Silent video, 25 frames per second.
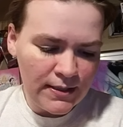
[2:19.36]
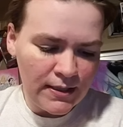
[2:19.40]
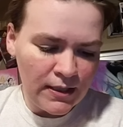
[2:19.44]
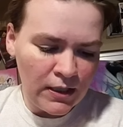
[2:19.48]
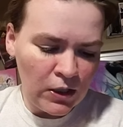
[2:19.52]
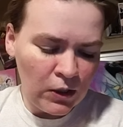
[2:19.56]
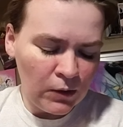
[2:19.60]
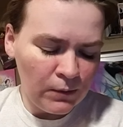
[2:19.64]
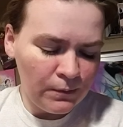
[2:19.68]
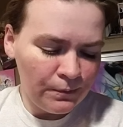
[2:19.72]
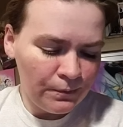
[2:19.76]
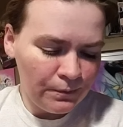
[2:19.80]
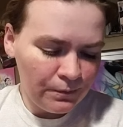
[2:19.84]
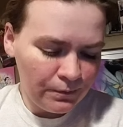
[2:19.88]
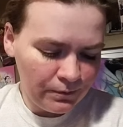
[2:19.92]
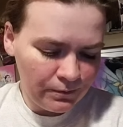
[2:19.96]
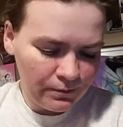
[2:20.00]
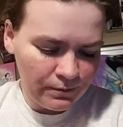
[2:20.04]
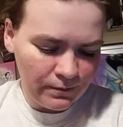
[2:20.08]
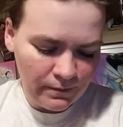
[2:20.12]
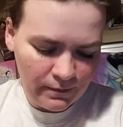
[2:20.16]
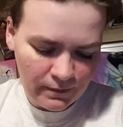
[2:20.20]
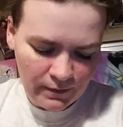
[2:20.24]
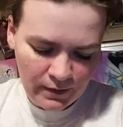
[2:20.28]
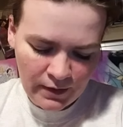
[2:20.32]
So,
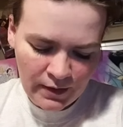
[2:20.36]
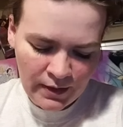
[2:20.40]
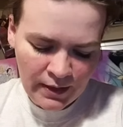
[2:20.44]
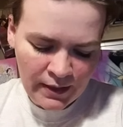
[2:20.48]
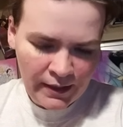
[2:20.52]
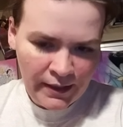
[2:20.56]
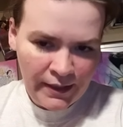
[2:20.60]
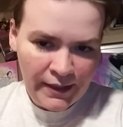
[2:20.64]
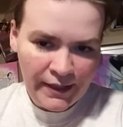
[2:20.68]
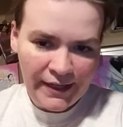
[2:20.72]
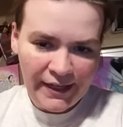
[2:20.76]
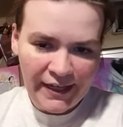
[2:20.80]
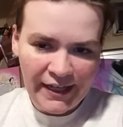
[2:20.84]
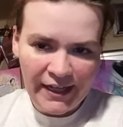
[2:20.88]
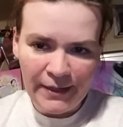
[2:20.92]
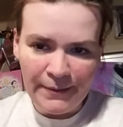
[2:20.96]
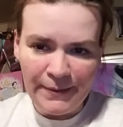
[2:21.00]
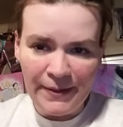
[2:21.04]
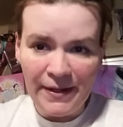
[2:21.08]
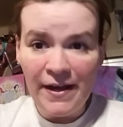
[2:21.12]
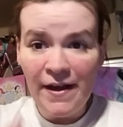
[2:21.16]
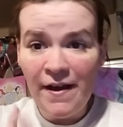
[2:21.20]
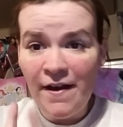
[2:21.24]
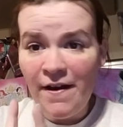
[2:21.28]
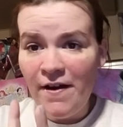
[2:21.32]

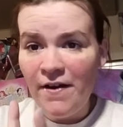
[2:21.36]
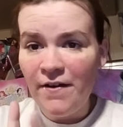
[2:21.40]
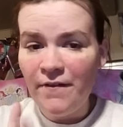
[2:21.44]
anyway,